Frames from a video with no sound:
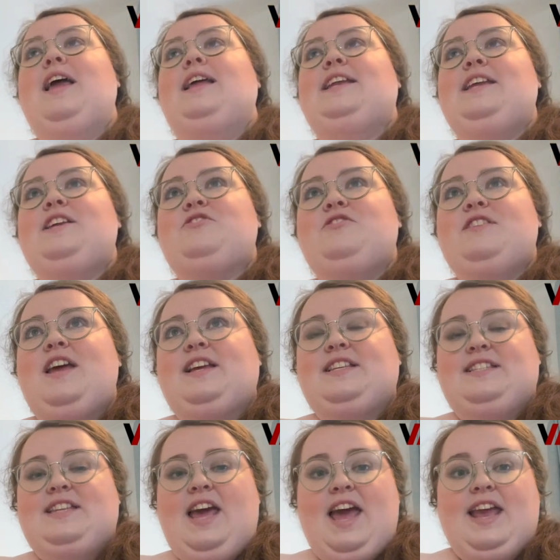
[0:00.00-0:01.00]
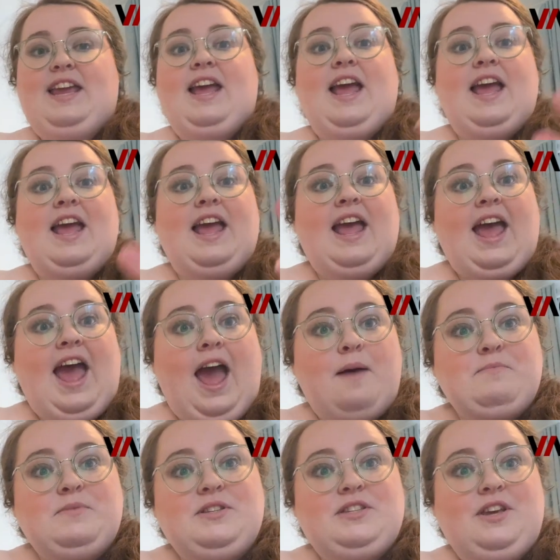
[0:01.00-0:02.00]
Literally next day,
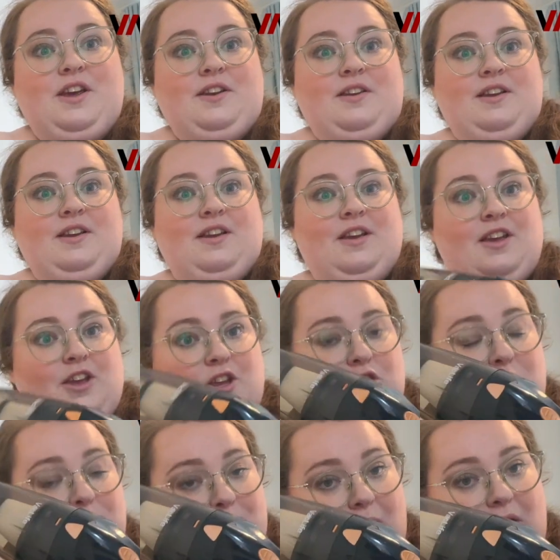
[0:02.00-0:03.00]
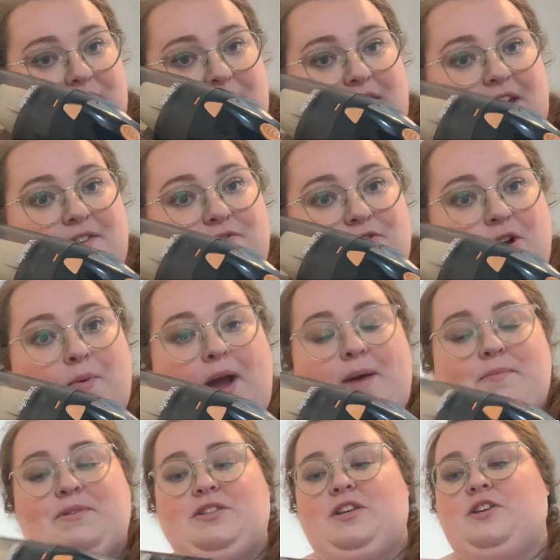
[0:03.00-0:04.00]
Amazon, you buy it through
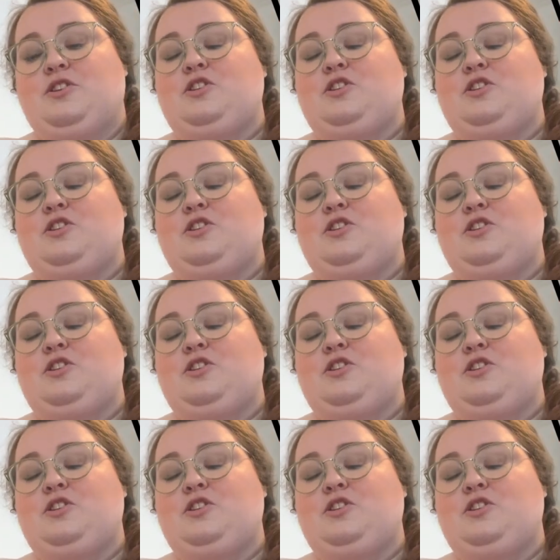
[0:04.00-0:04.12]
Amazon.